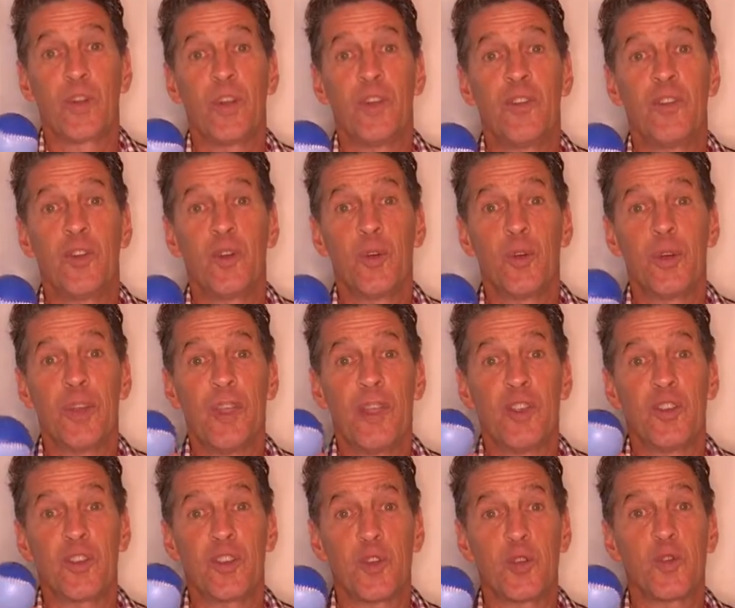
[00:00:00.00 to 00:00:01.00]
going to do
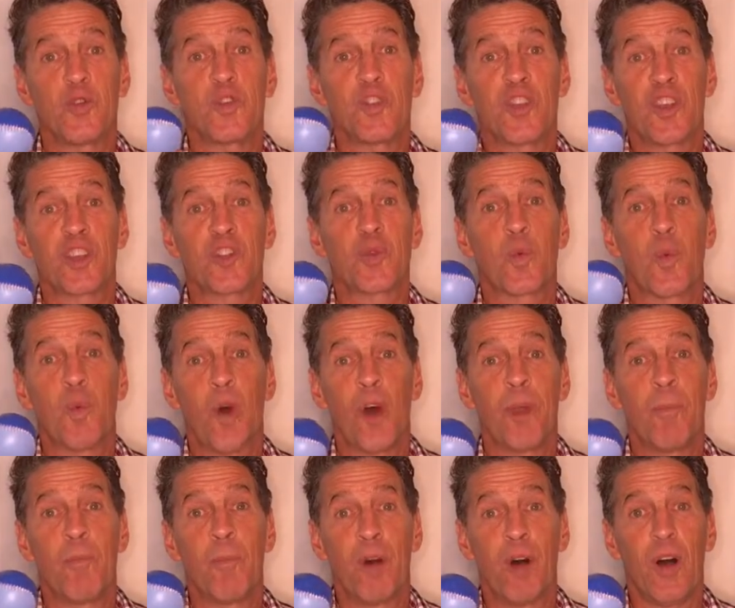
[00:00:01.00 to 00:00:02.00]
is use just
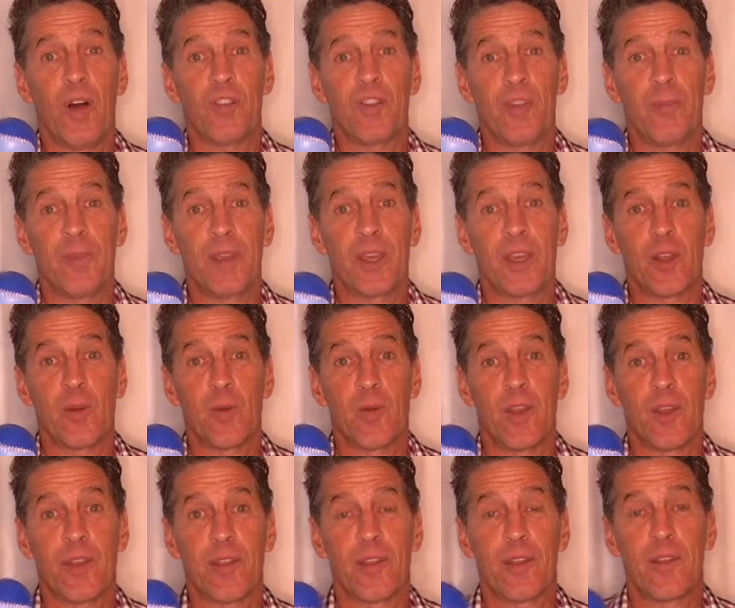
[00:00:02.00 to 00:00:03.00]
one ball to begin
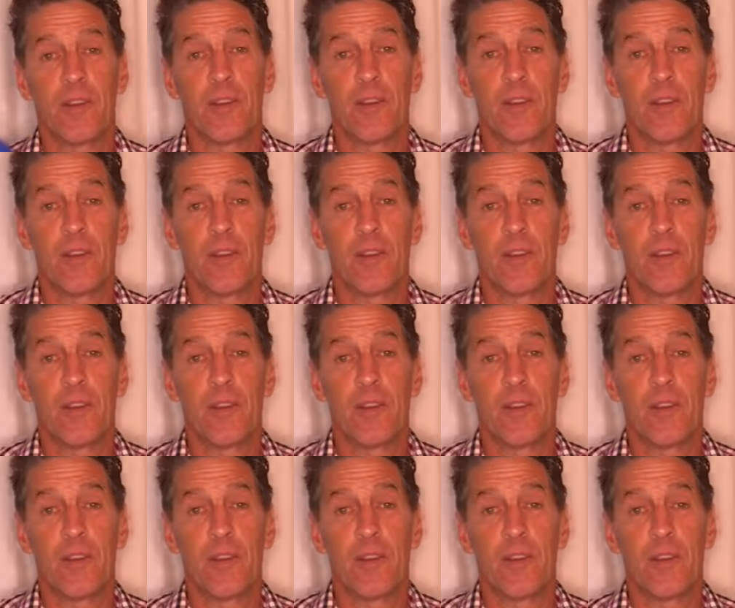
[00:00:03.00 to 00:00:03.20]
with.